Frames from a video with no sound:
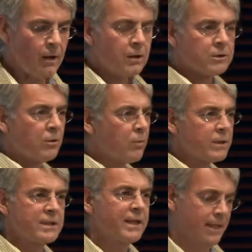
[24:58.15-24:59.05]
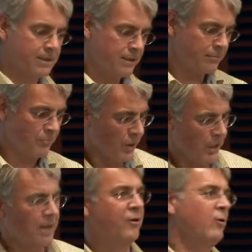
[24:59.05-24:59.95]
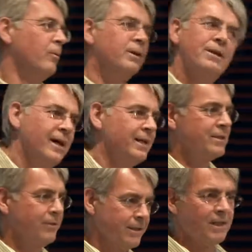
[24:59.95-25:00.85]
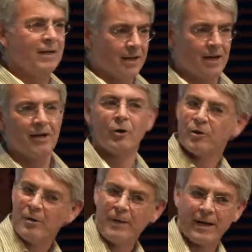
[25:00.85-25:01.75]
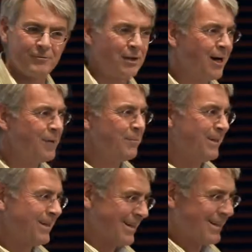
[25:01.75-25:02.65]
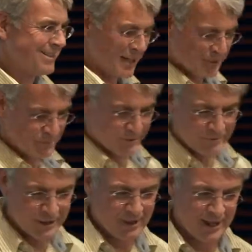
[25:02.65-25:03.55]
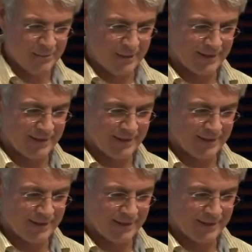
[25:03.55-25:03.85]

So what's the answer? Well, I don't know what the answer is. I know that I'm out of time, and Jacob's being very kind about